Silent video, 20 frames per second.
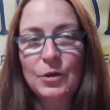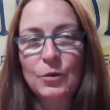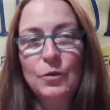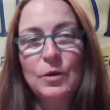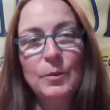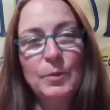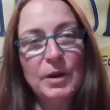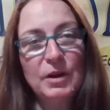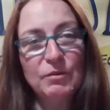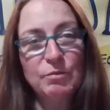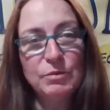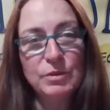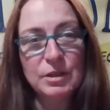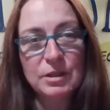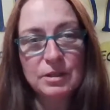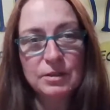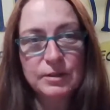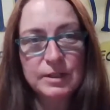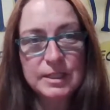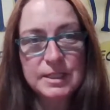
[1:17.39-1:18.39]
Well, apart from the
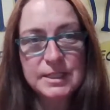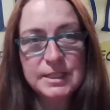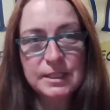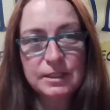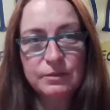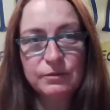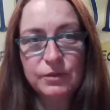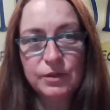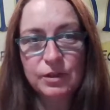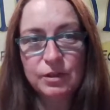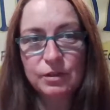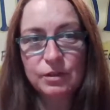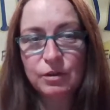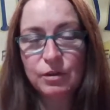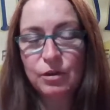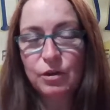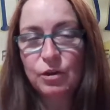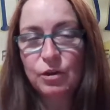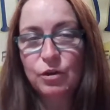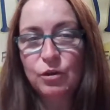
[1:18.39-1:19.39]
colloidal silver,
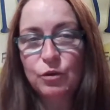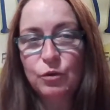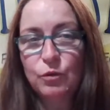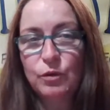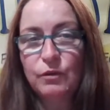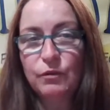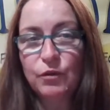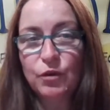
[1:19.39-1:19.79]
we've